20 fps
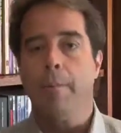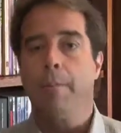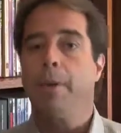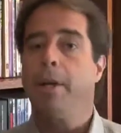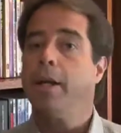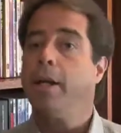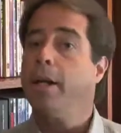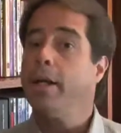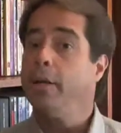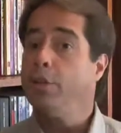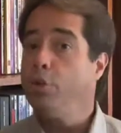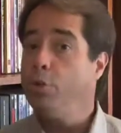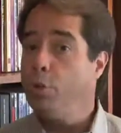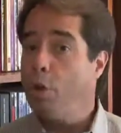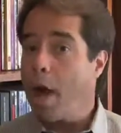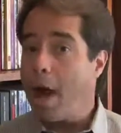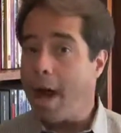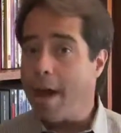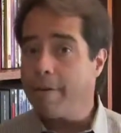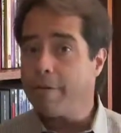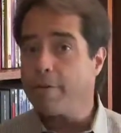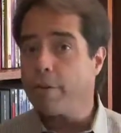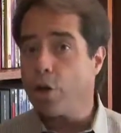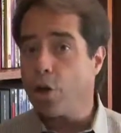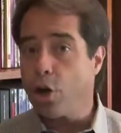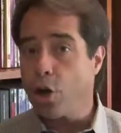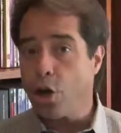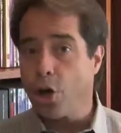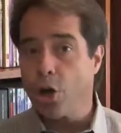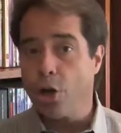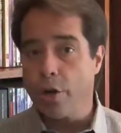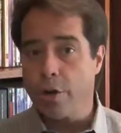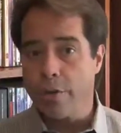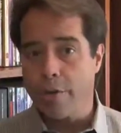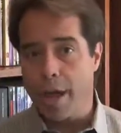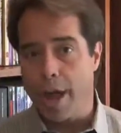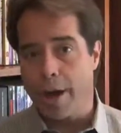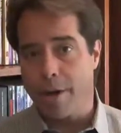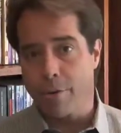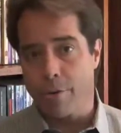But you have to earn
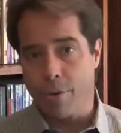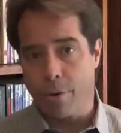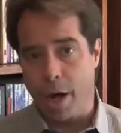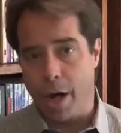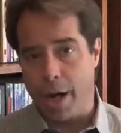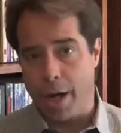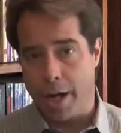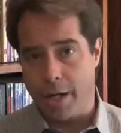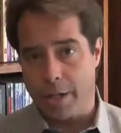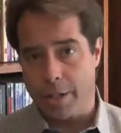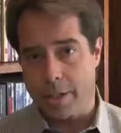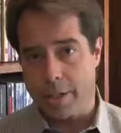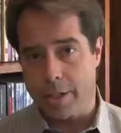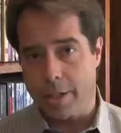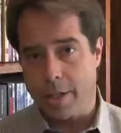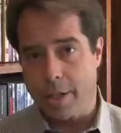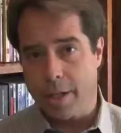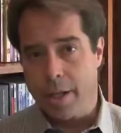that right.